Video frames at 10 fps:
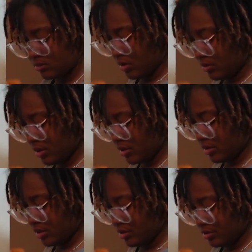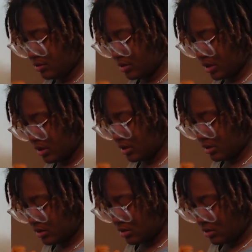What we're going to do
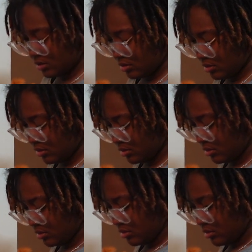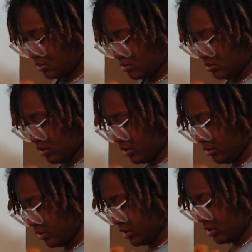is we're
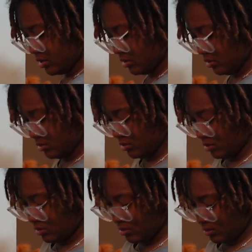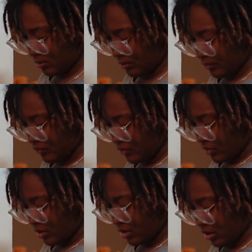going to
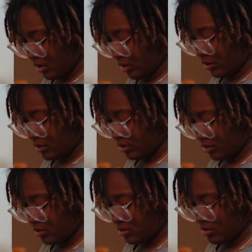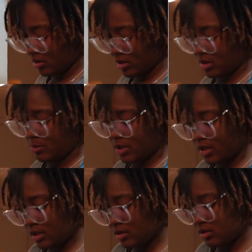cook the
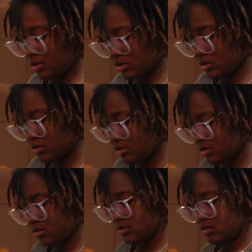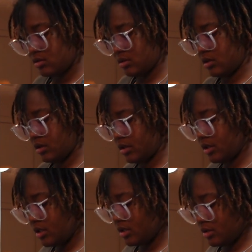spinach, the
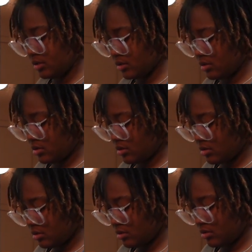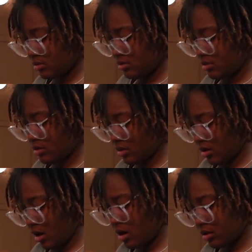onions, the
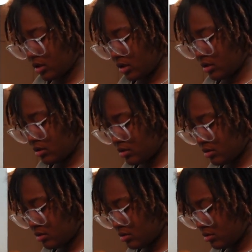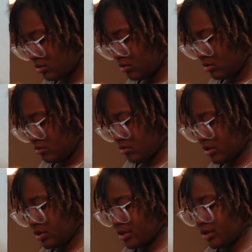garlic. We're
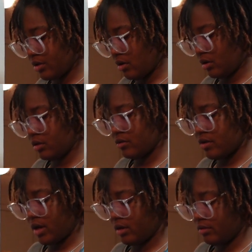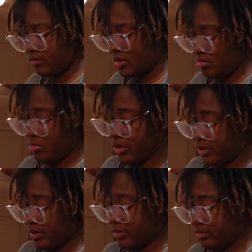going to cook all of that in butter.